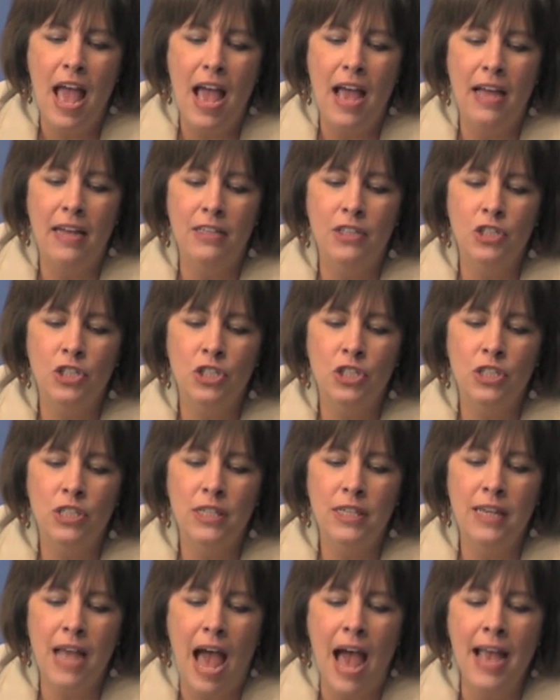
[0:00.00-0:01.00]
and
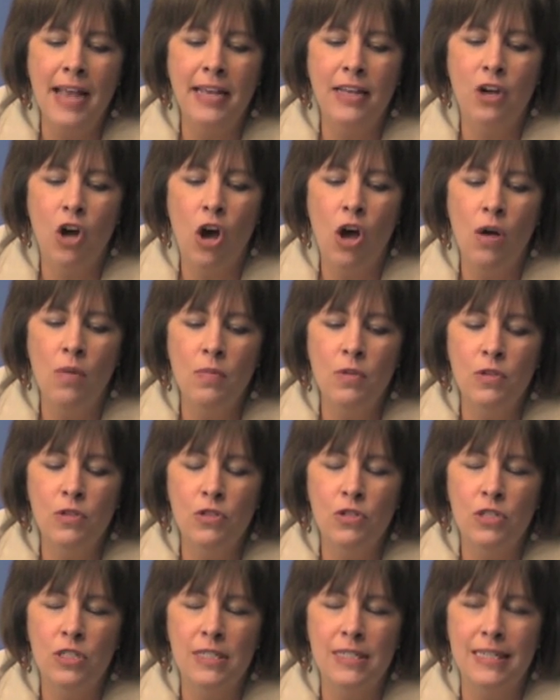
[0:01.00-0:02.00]
I can
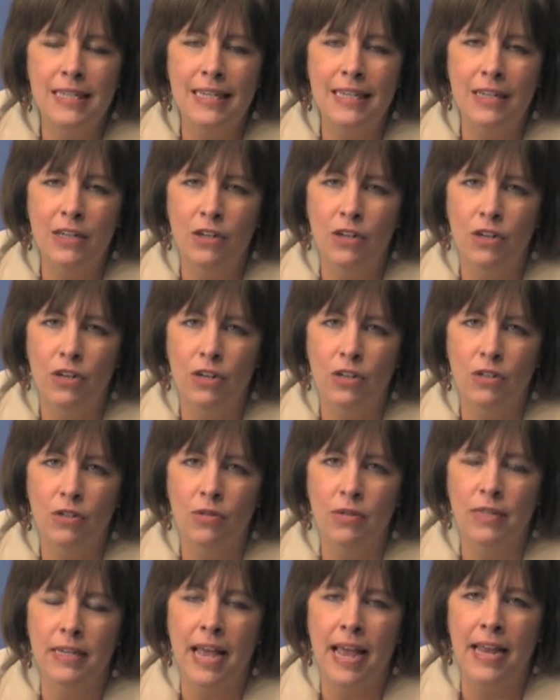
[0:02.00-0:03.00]
almost see her
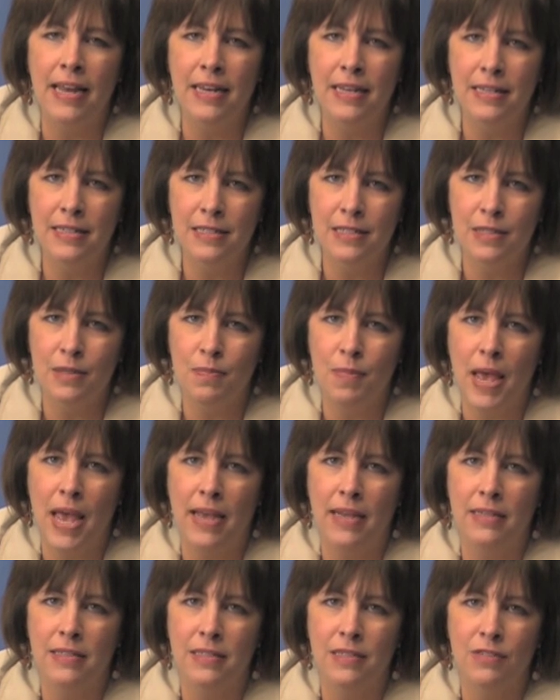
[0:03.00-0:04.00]
creating
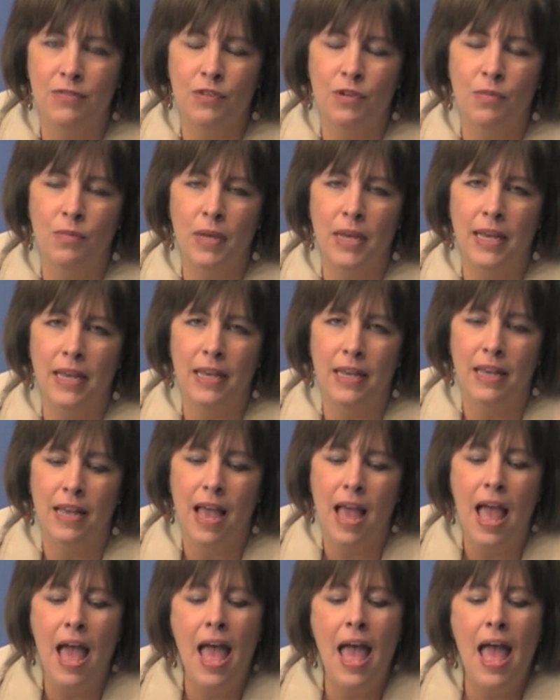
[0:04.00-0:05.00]
space for me.